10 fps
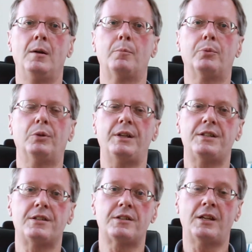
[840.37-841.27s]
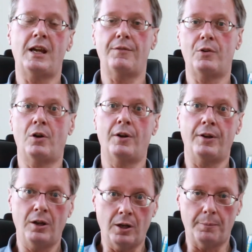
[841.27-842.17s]
Prices have gone
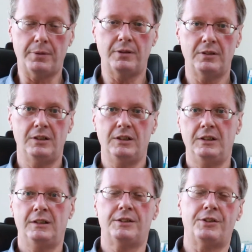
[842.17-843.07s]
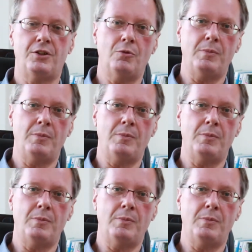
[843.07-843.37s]
up. So you don't